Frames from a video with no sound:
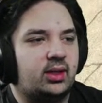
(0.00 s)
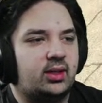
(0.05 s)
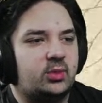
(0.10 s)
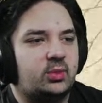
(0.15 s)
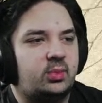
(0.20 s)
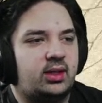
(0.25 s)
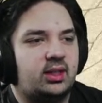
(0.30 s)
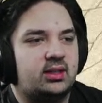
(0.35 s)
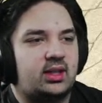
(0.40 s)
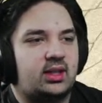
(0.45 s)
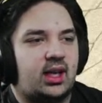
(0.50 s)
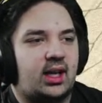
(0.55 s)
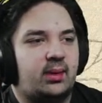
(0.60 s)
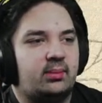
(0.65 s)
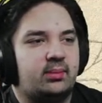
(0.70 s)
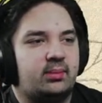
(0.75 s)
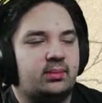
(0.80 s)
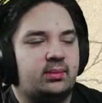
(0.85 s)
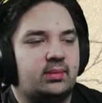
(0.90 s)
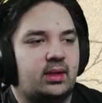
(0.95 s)
else because
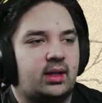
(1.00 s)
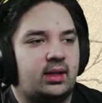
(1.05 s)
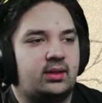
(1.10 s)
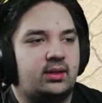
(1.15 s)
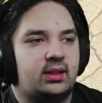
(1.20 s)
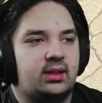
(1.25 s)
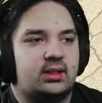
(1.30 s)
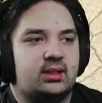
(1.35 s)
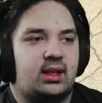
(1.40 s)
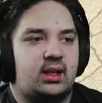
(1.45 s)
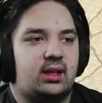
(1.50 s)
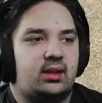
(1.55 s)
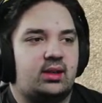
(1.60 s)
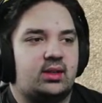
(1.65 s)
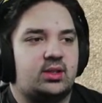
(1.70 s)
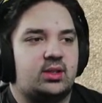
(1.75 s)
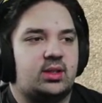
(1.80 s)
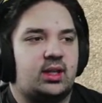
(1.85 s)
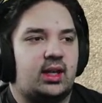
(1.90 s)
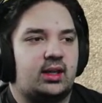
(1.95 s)
I'm on this side of the
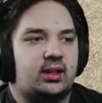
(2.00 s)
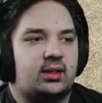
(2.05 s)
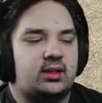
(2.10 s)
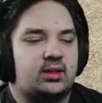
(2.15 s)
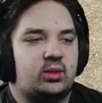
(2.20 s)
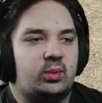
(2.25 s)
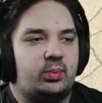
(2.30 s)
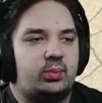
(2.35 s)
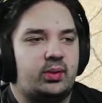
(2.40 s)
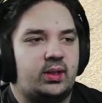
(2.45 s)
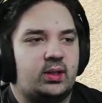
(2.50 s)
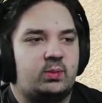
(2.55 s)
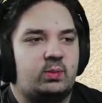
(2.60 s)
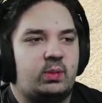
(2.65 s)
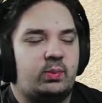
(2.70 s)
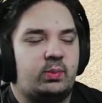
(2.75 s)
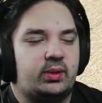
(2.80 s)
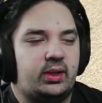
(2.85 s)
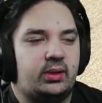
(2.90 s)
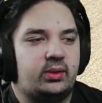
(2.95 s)
track. So it blinks
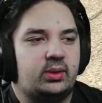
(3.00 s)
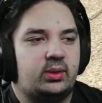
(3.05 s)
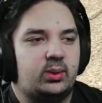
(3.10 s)
people out